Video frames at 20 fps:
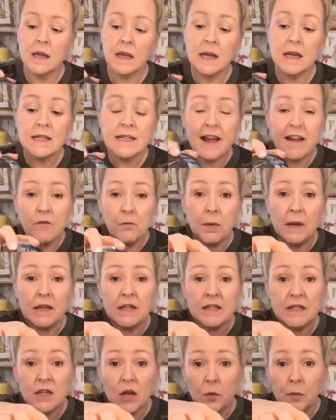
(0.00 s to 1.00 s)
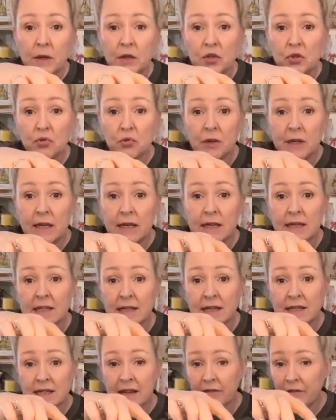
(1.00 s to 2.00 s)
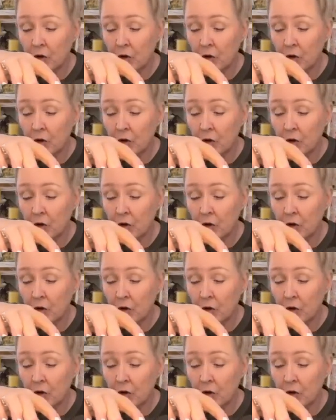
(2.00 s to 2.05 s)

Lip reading: because I've been so intrigued since